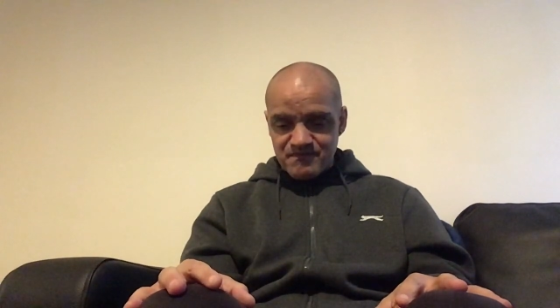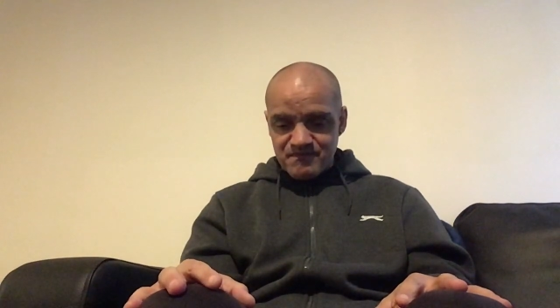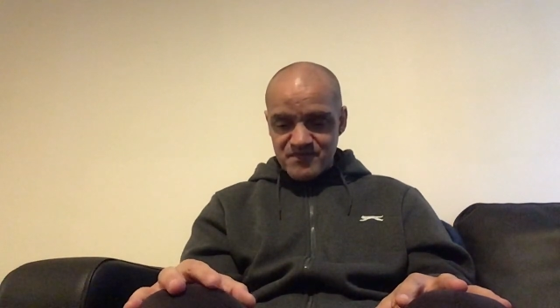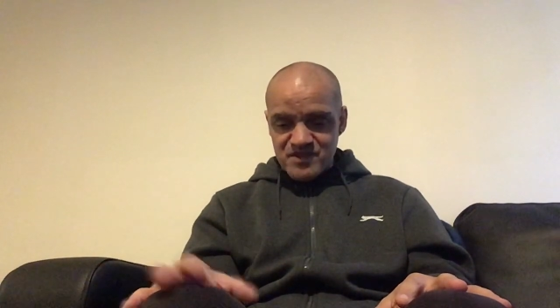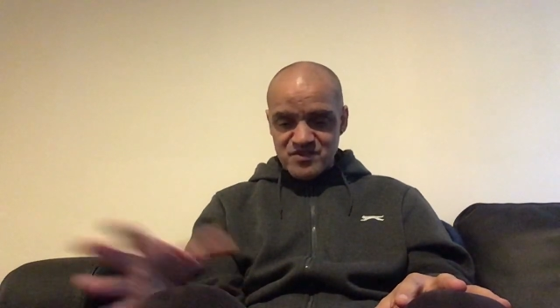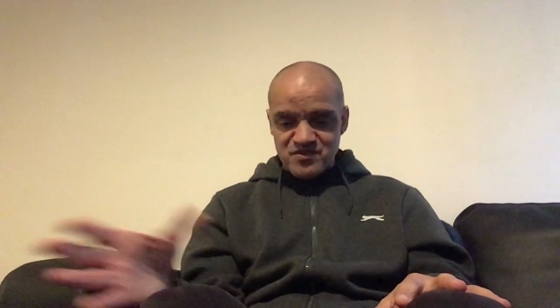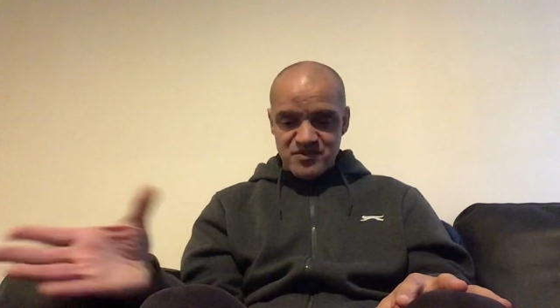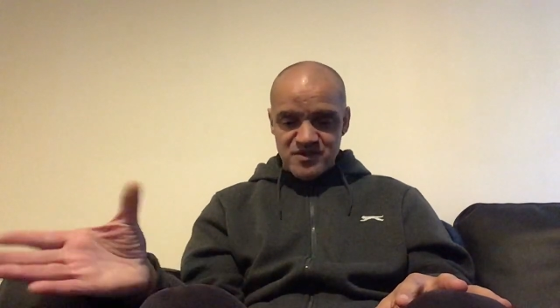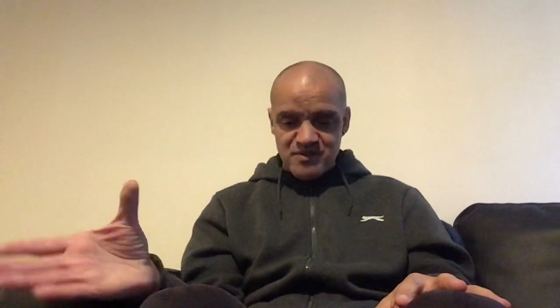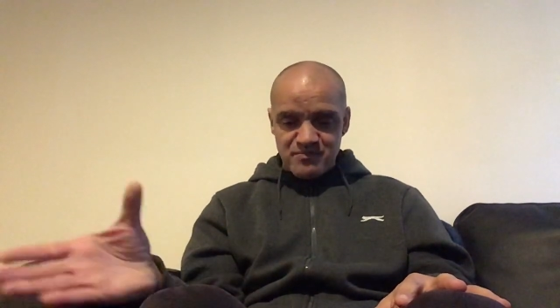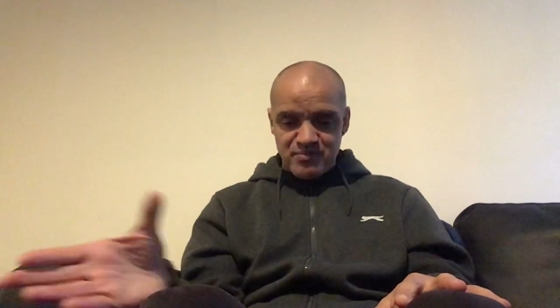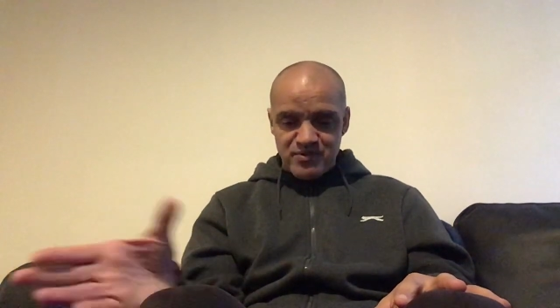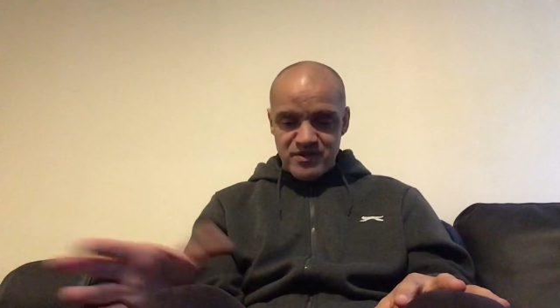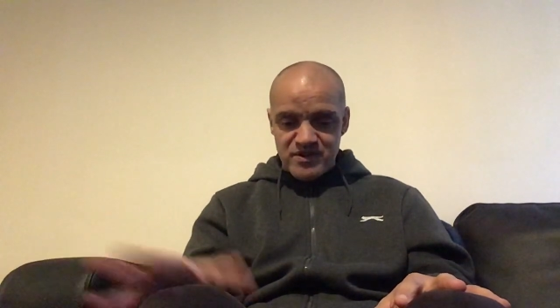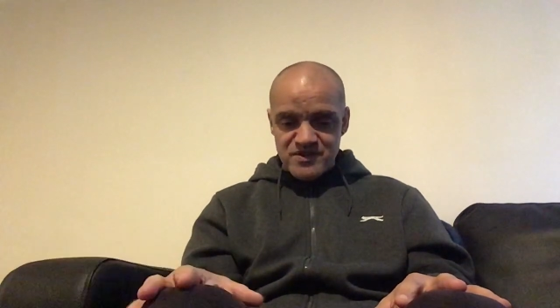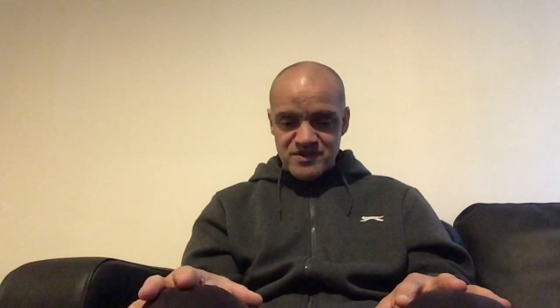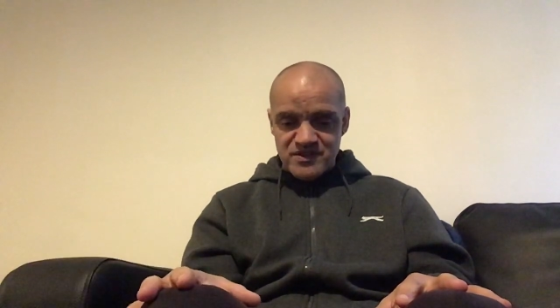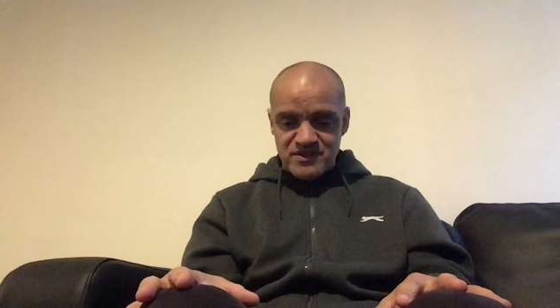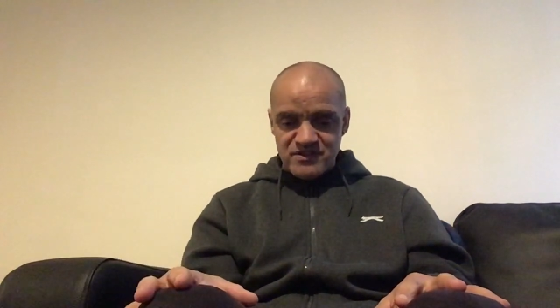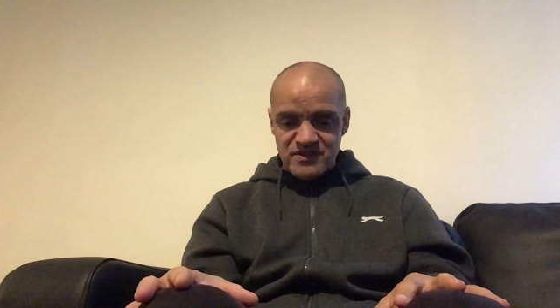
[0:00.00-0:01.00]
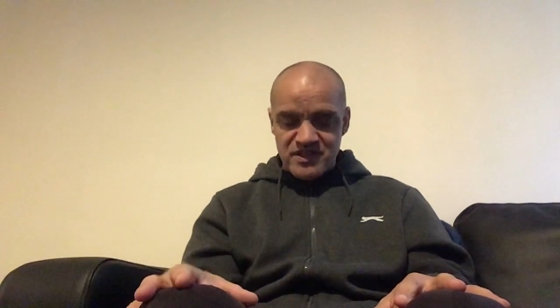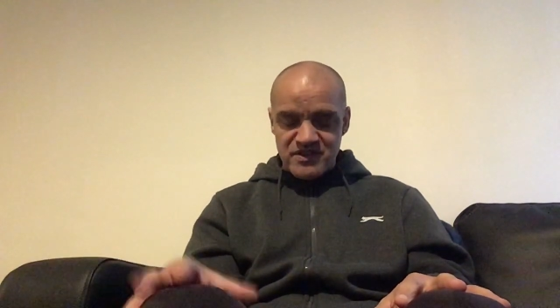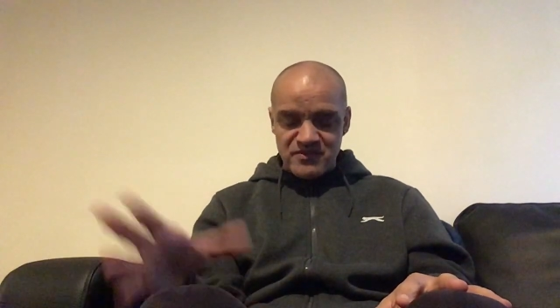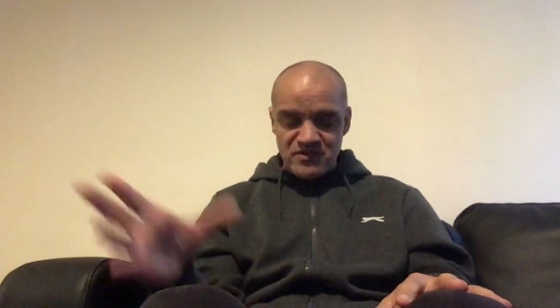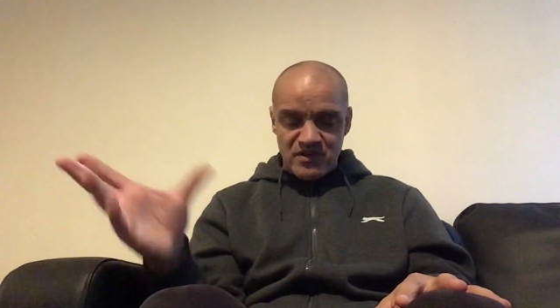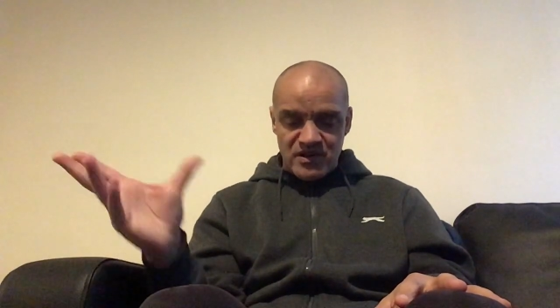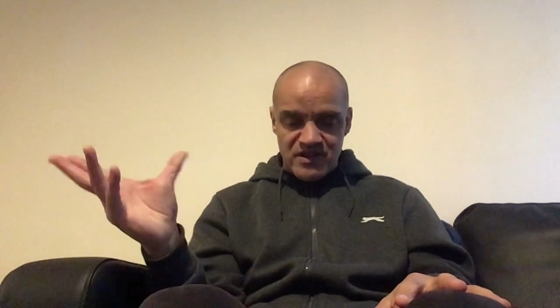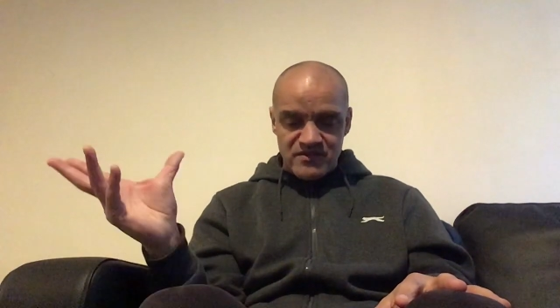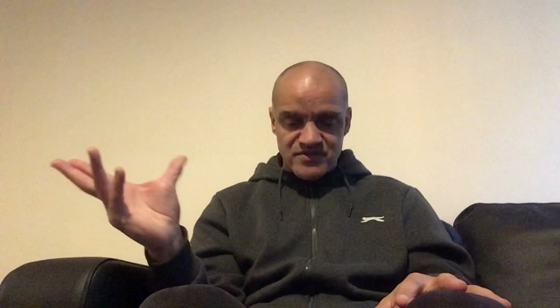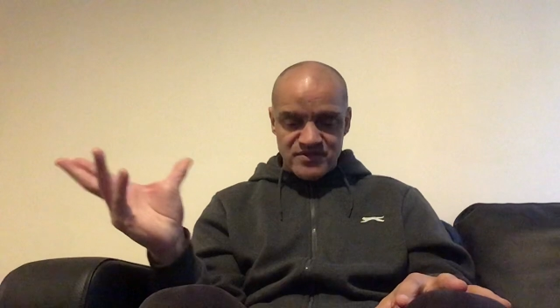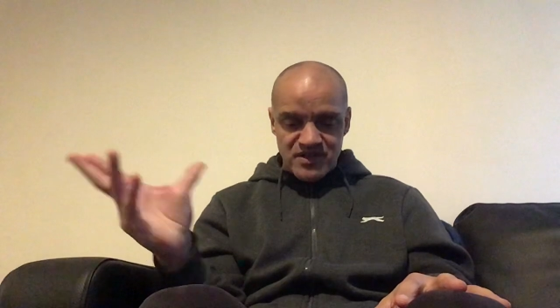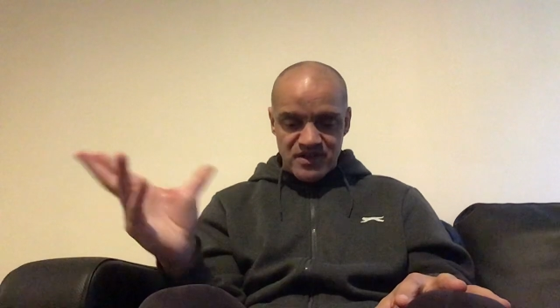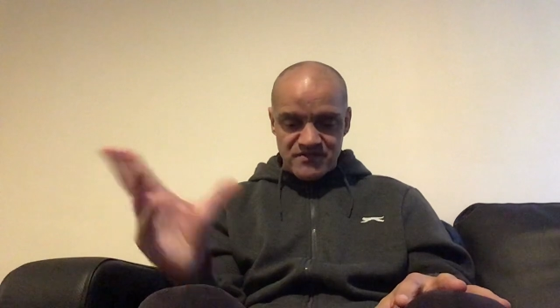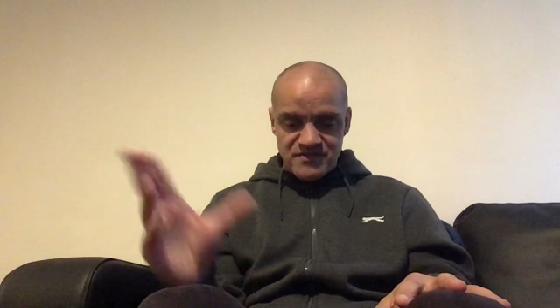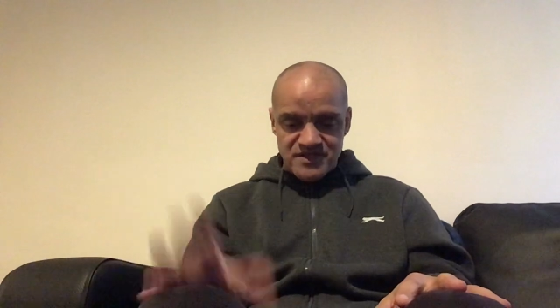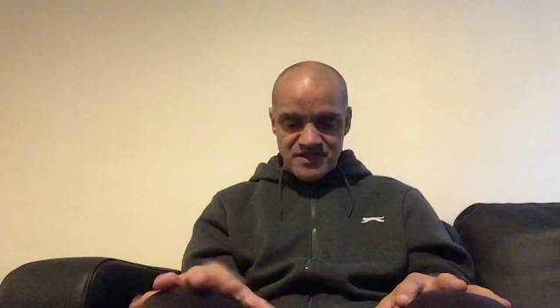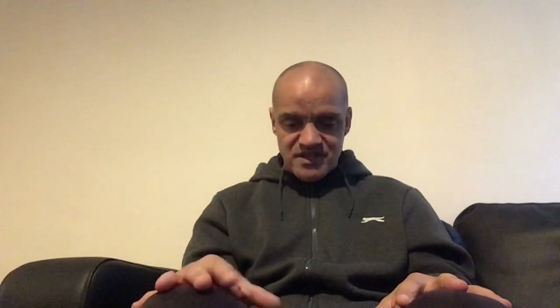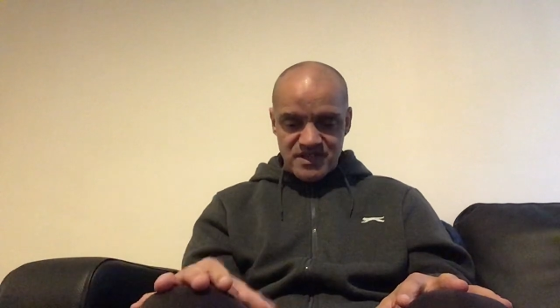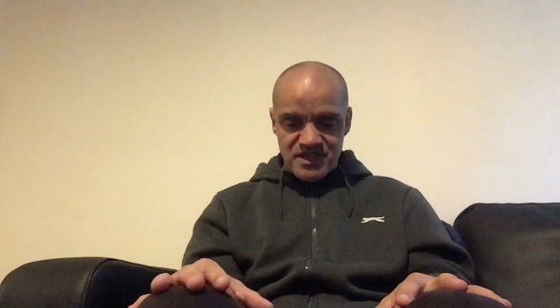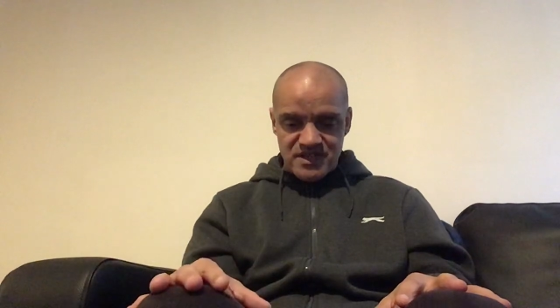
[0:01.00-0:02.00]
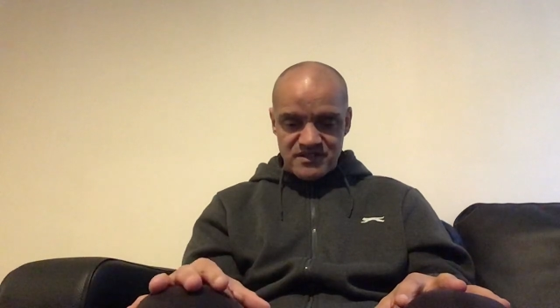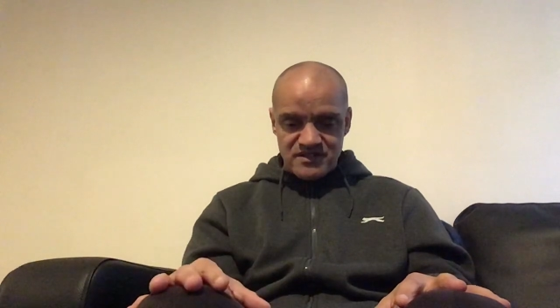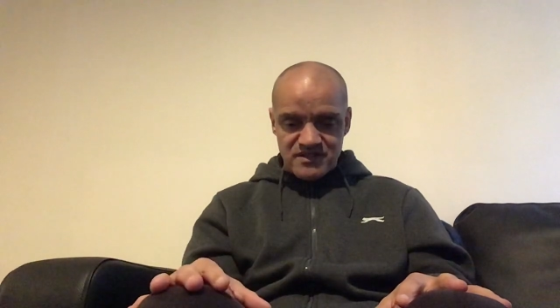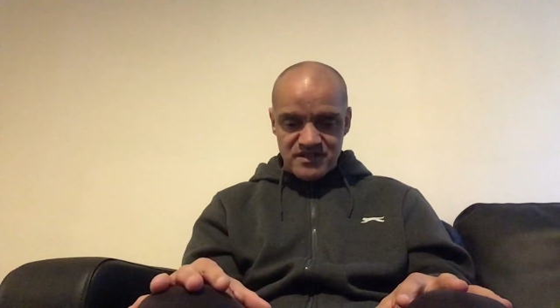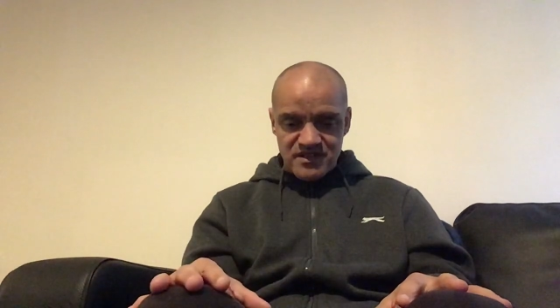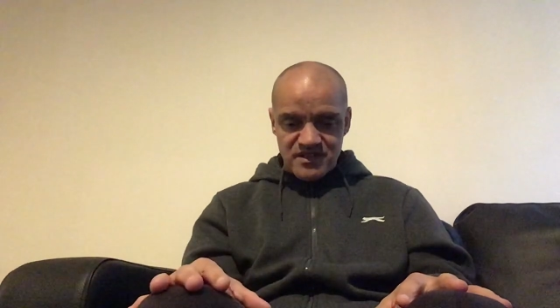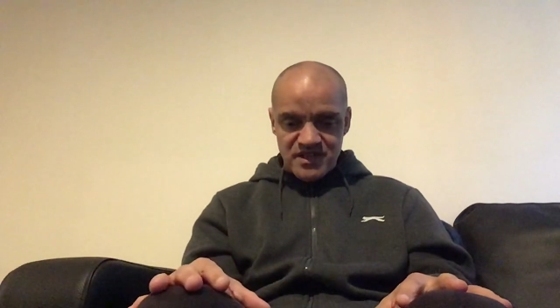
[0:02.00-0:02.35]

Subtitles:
This other person who lives overseas